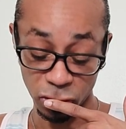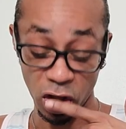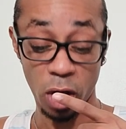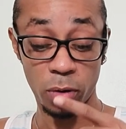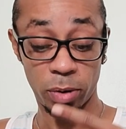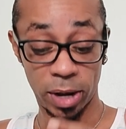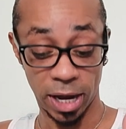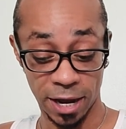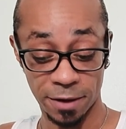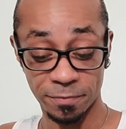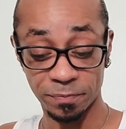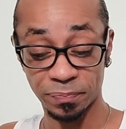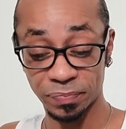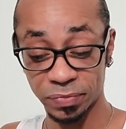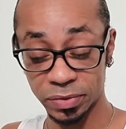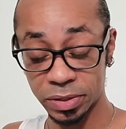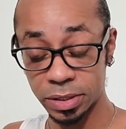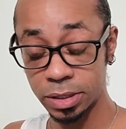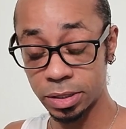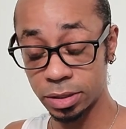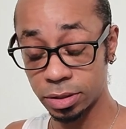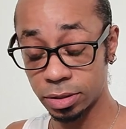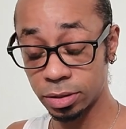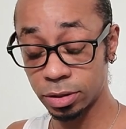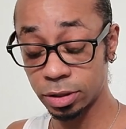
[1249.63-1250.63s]
Okay.
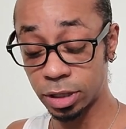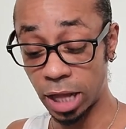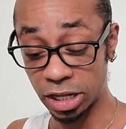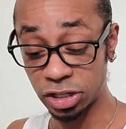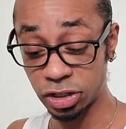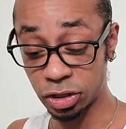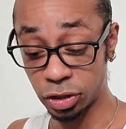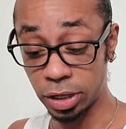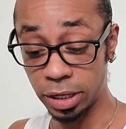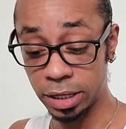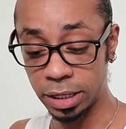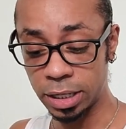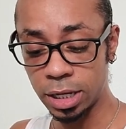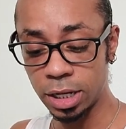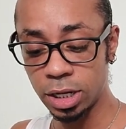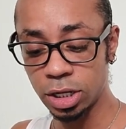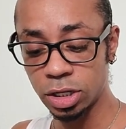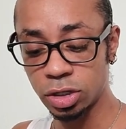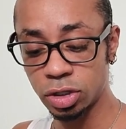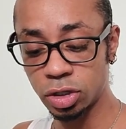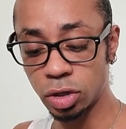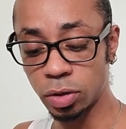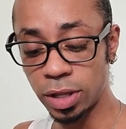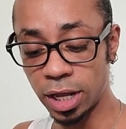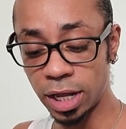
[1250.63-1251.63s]
That's good.
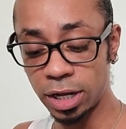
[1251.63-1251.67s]
So